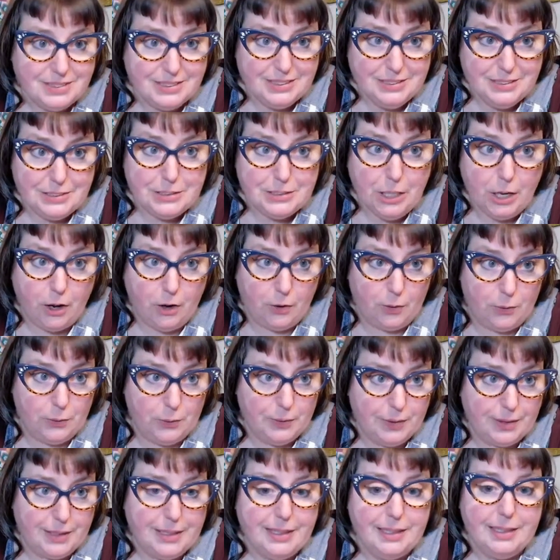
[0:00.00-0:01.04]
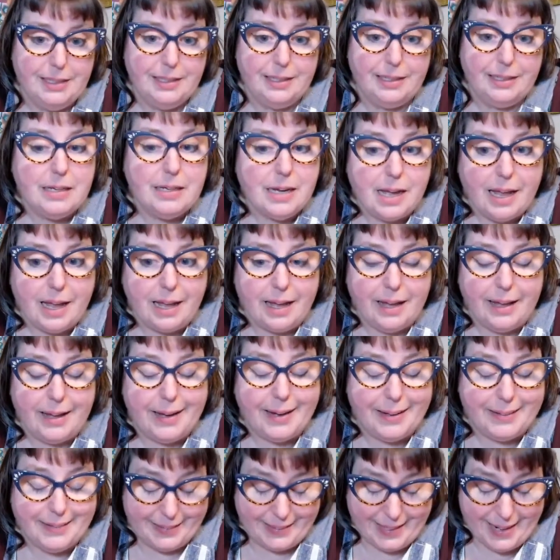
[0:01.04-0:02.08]
So
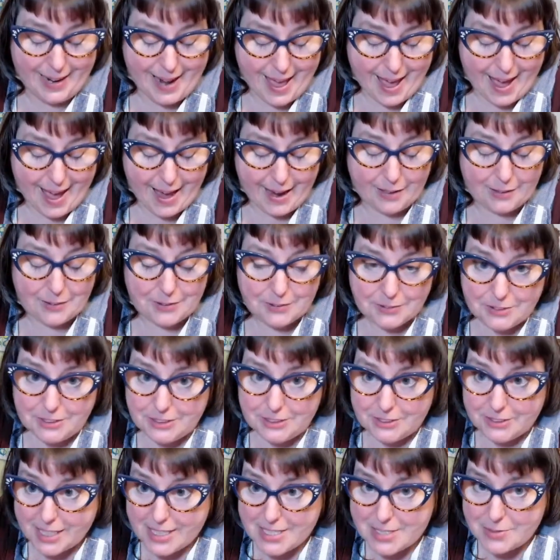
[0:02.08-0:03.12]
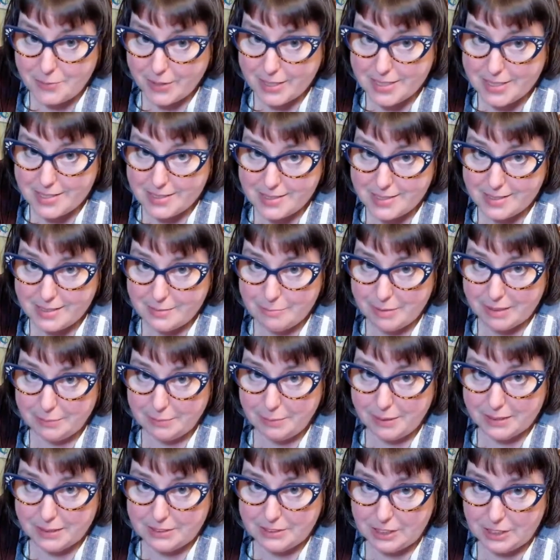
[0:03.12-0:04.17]
now, do you guys want to see my
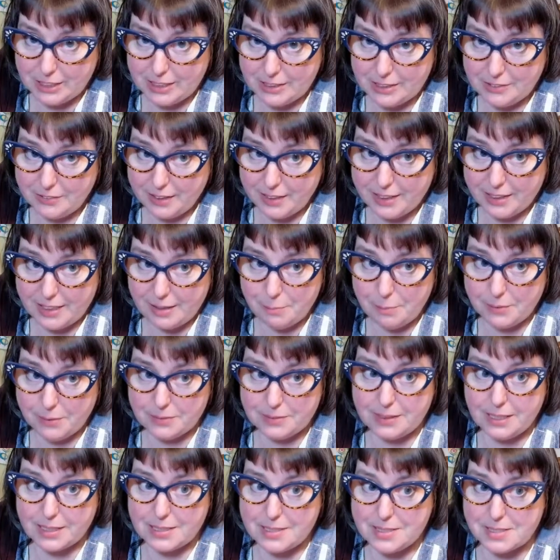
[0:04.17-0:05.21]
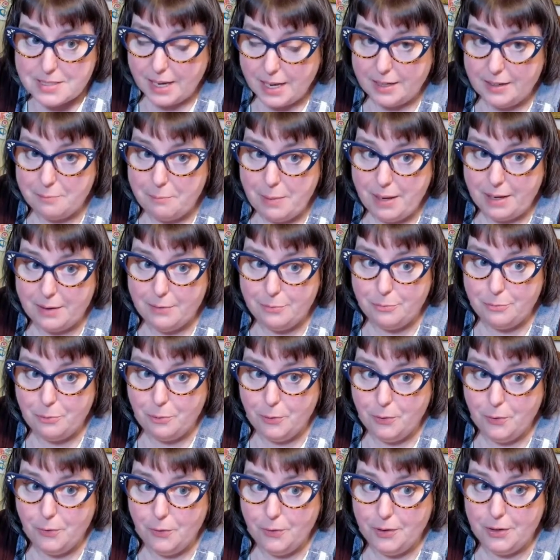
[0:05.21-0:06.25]
big giant Cranky booth? That's not a
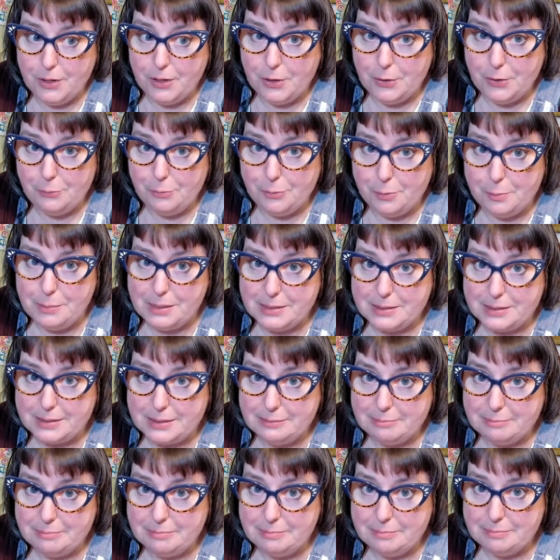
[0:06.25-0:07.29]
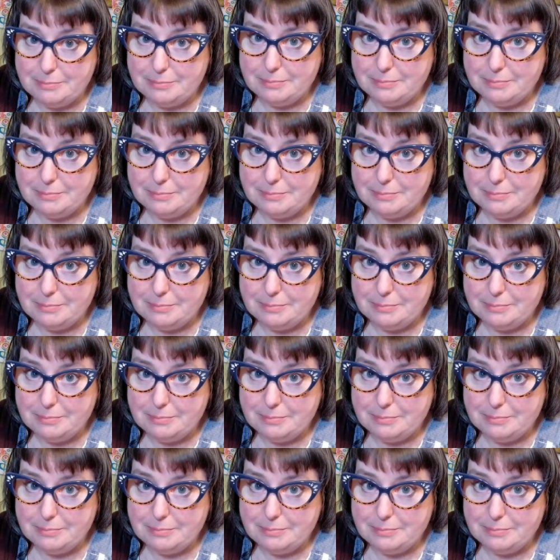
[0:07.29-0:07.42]
metaphor or a euphemism.